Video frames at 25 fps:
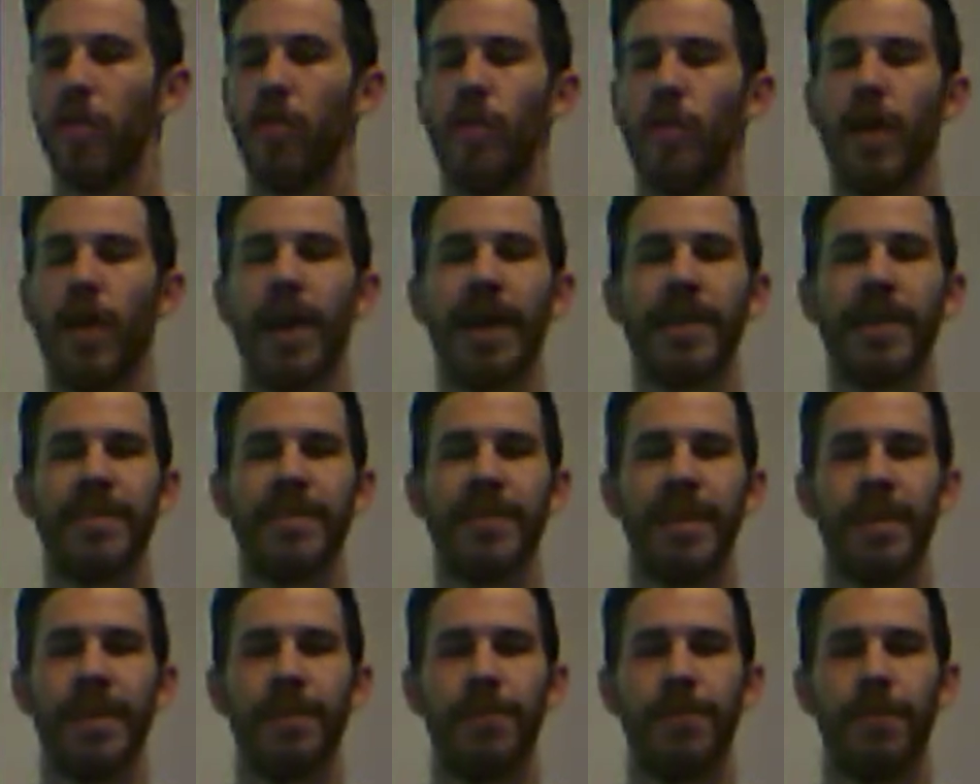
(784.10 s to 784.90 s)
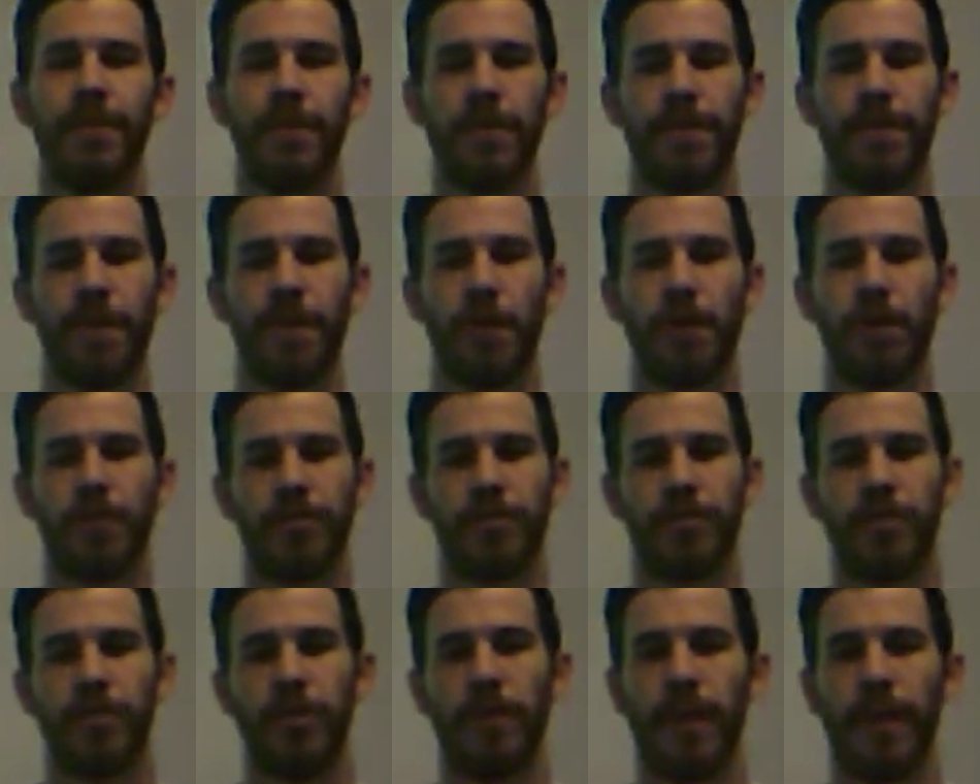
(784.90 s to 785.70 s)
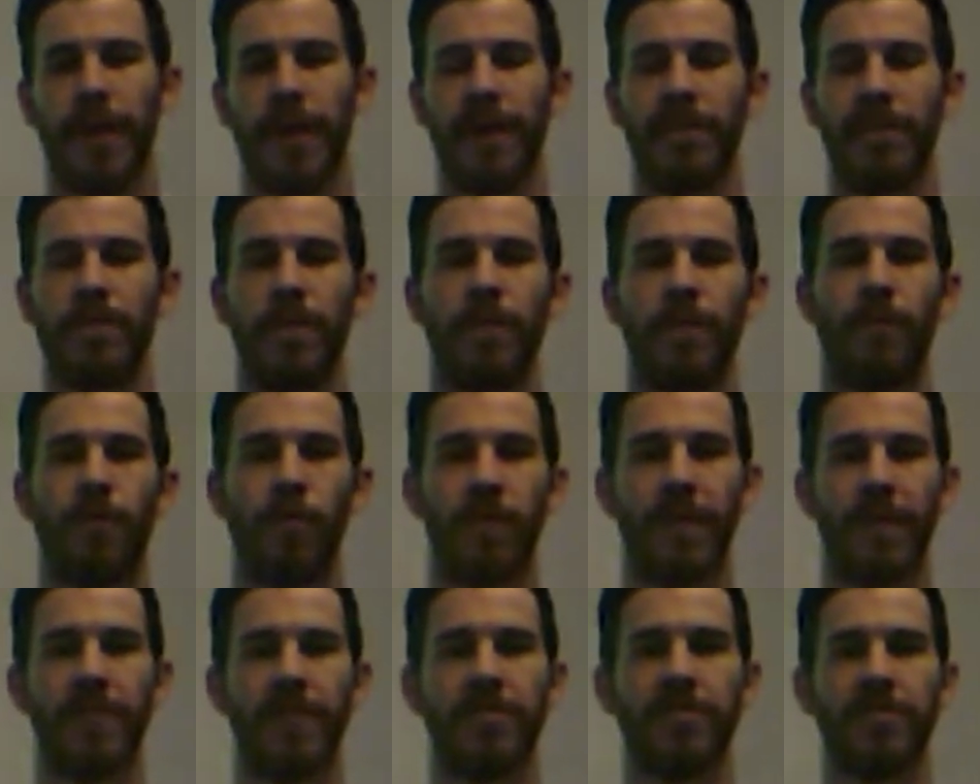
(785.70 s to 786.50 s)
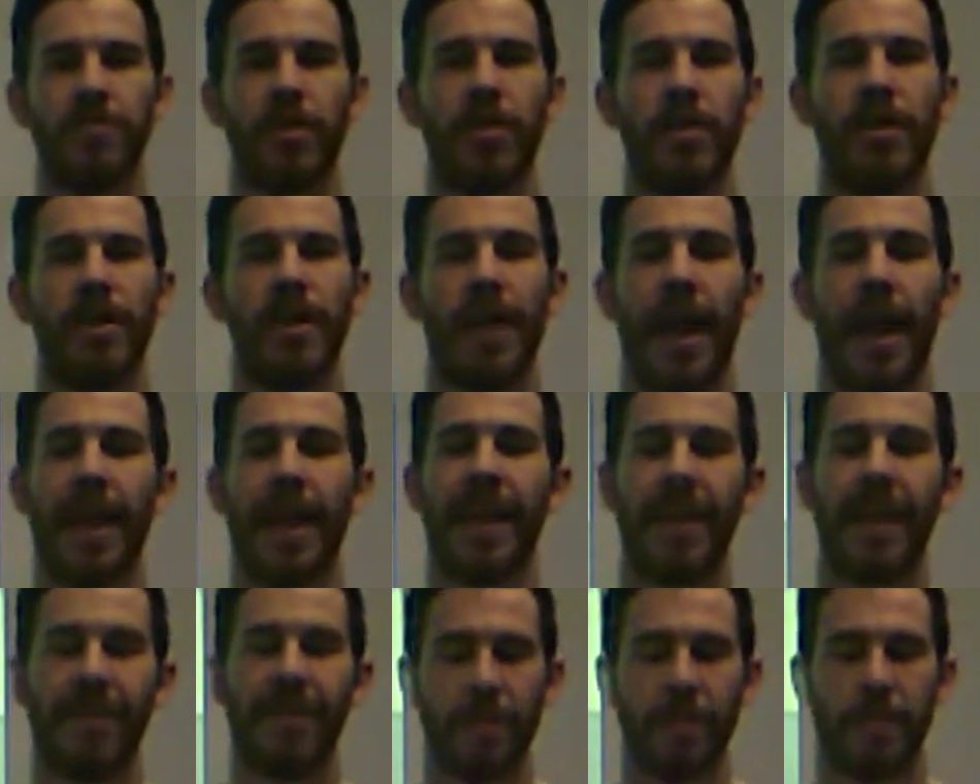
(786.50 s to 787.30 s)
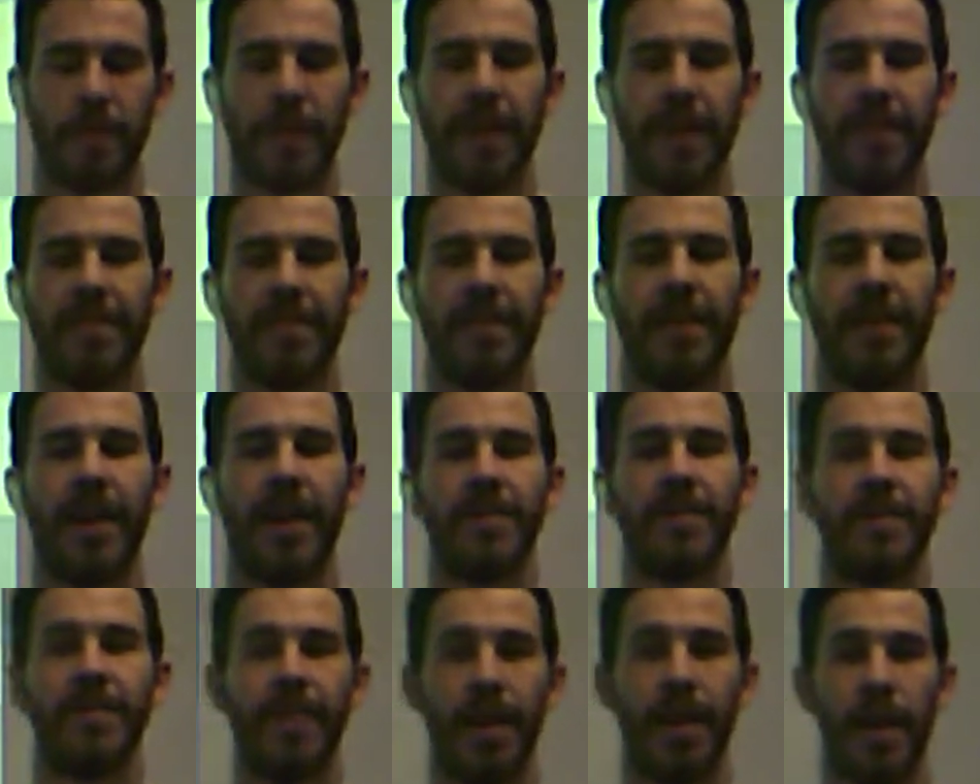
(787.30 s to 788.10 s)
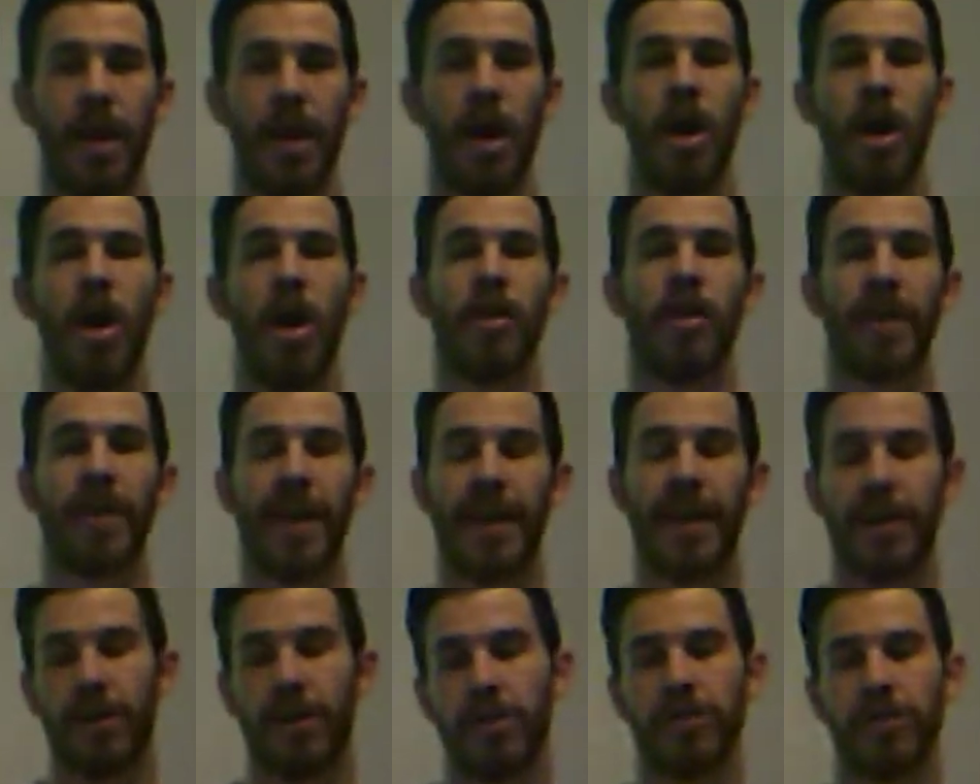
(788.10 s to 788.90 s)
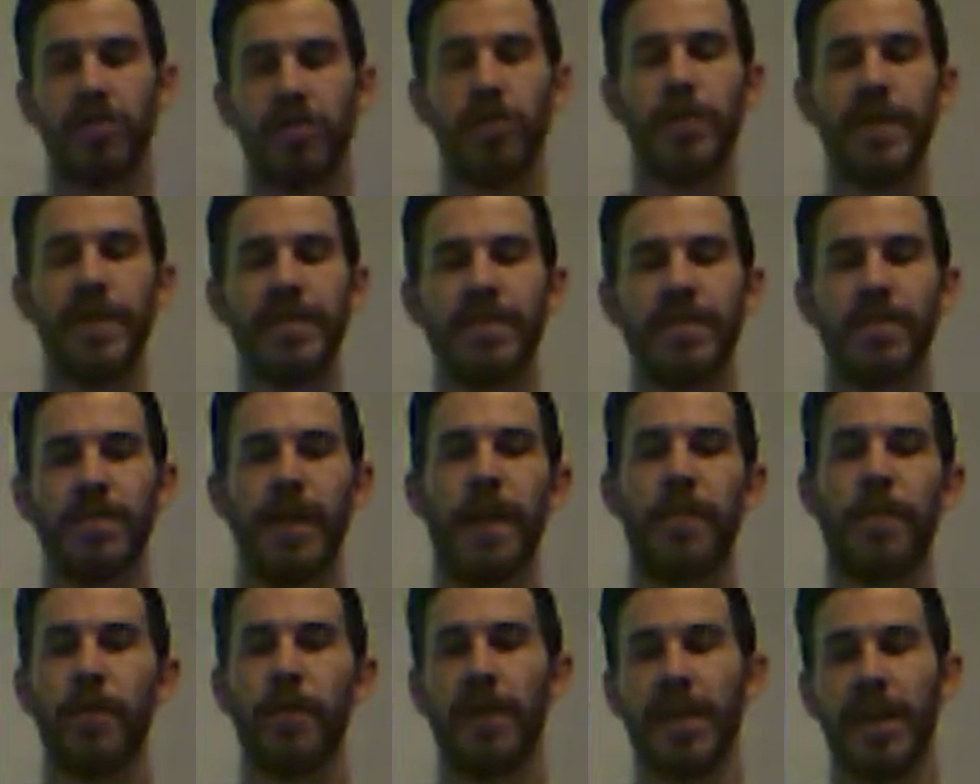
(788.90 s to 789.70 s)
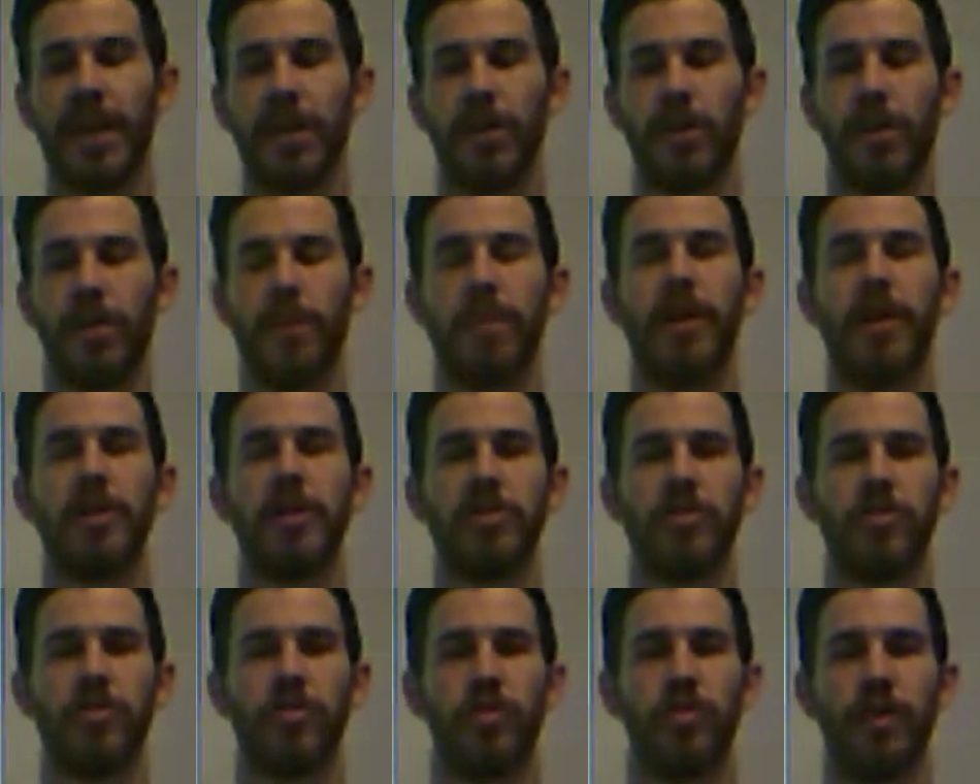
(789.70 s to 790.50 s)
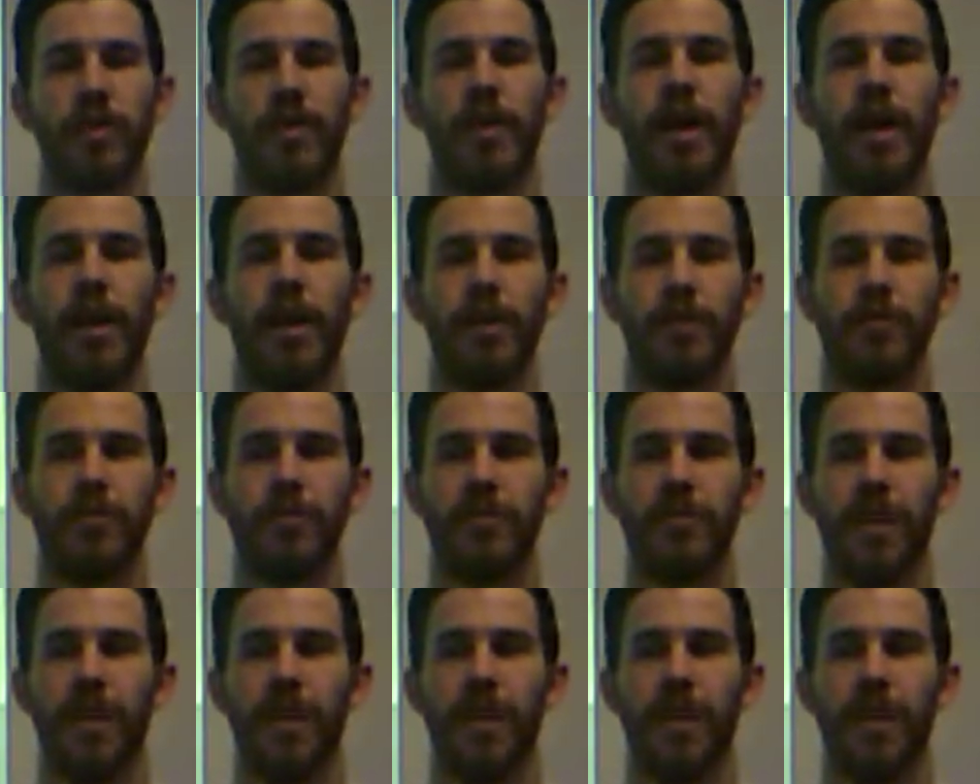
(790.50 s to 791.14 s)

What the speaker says: what I did for the focus group is before they started, I gave them pizza and I said, hey, here are 2 pieces of paper and here are a bunch of colors.